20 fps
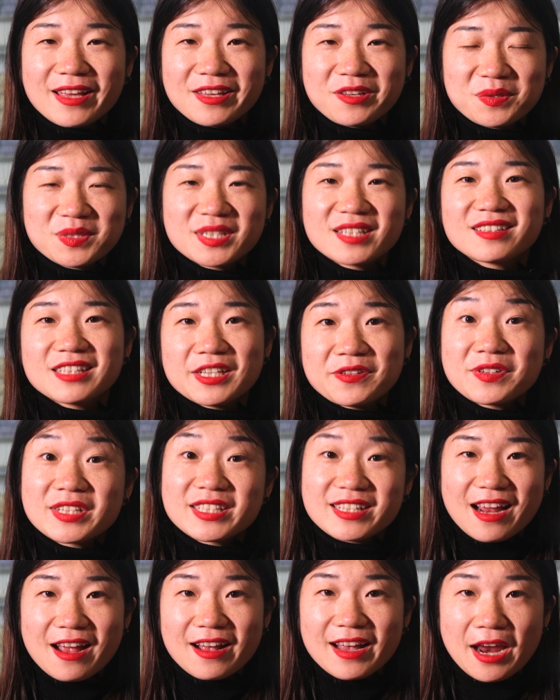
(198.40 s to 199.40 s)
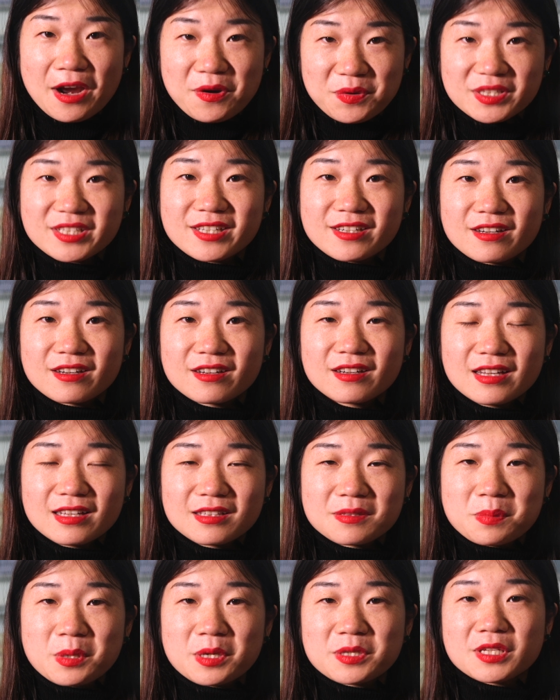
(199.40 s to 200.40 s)
using different character,
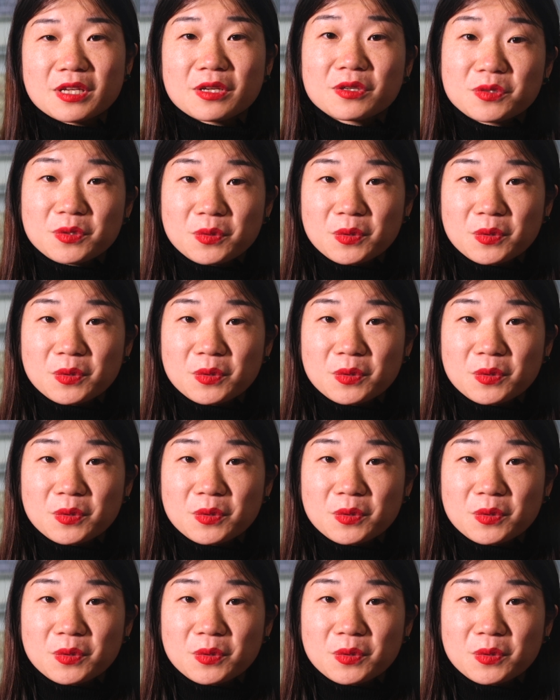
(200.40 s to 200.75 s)
the person